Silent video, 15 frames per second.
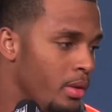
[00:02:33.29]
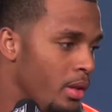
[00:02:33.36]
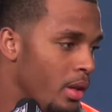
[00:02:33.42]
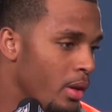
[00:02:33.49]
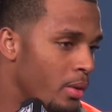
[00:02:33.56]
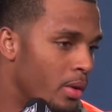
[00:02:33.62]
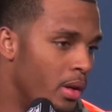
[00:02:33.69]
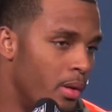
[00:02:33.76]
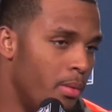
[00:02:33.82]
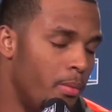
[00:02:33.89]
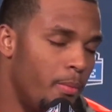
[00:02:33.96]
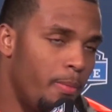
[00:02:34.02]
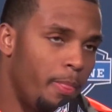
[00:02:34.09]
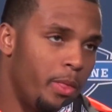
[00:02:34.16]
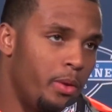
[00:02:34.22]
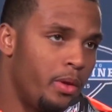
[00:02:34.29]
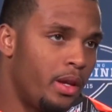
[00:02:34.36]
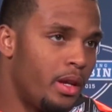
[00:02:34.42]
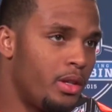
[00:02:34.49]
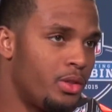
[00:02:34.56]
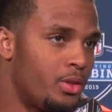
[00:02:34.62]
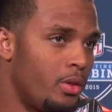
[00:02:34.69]
You know, um, you
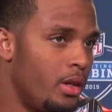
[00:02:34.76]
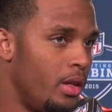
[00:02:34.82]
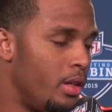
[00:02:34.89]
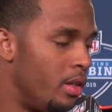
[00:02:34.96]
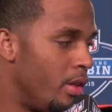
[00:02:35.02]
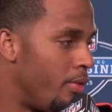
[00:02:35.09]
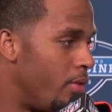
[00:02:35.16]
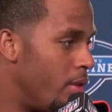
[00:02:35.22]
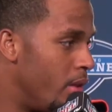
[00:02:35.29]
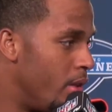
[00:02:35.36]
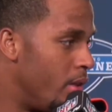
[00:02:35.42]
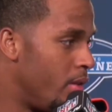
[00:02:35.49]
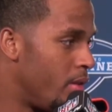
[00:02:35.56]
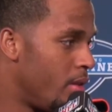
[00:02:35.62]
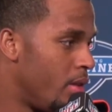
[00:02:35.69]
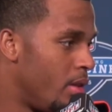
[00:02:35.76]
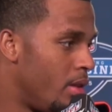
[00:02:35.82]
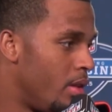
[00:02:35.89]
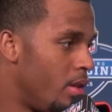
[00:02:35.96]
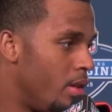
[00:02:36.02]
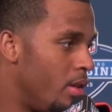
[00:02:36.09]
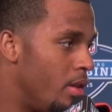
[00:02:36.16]
can't train differently
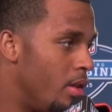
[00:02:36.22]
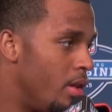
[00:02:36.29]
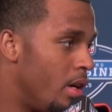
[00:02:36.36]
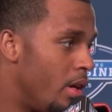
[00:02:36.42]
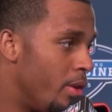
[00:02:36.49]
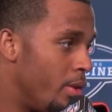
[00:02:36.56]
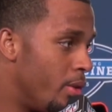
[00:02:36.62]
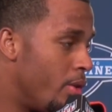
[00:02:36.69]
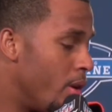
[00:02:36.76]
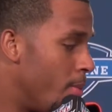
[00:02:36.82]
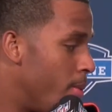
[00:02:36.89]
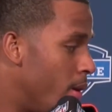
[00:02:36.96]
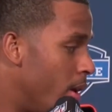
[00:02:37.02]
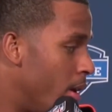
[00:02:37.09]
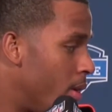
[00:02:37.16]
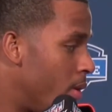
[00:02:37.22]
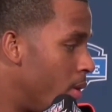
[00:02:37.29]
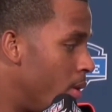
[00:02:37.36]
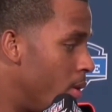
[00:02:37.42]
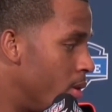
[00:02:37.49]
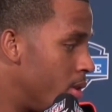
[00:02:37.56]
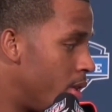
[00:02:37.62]
than how you're going to play
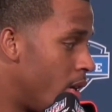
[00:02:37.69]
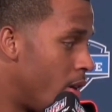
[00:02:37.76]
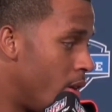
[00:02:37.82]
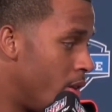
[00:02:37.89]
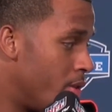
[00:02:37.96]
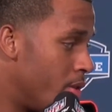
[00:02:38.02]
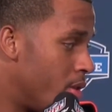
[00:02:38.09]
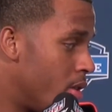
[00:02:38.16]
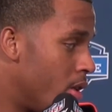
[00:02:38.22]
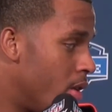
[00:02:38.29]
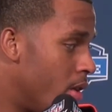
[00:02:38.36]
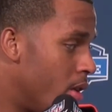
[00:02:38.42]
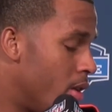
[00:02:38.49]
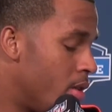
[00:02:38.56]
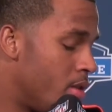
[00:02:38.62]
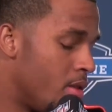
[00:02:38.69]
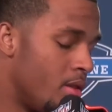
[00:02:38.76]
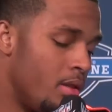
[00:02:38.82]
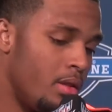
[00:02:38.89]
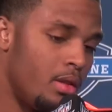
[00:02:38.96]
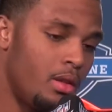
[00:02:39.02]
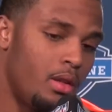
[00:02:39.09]
on Saturdays or Sundays,
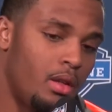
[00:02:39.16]
and